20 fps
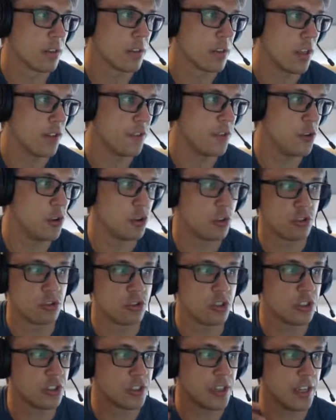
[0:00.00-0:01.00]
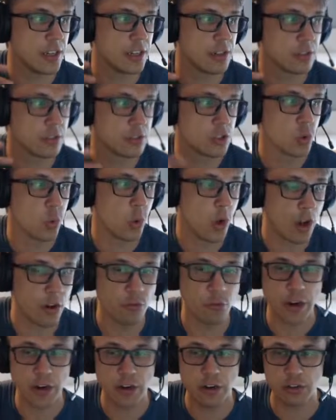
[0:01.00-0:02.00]
if you just get
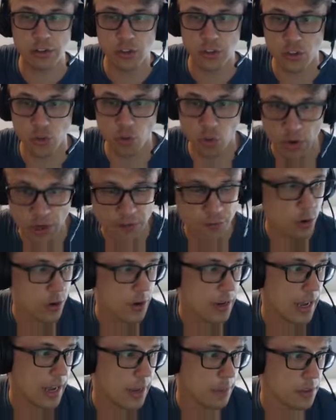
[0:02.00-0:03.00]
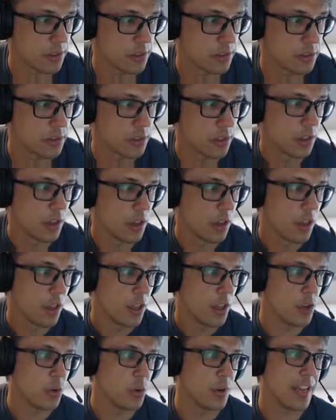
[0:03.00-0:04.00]
12 rares, 24 commons,
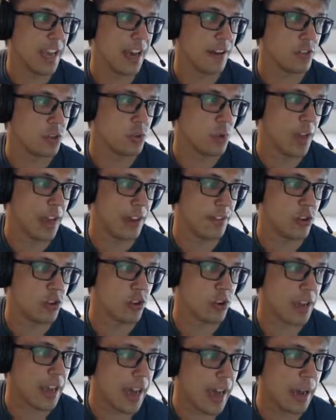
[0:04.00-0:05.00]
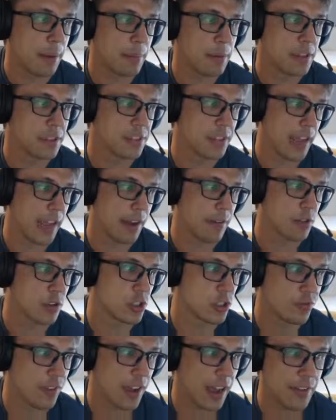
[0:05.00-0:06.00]
you would have to have your commons average
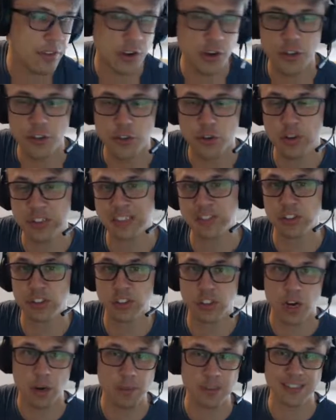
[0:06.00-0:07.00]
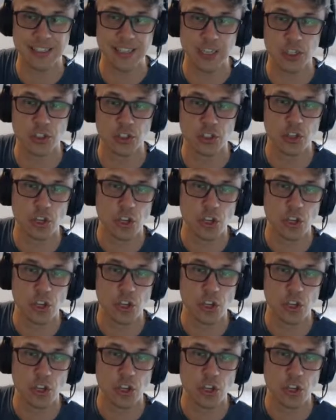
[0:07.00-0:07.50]
537 star bits each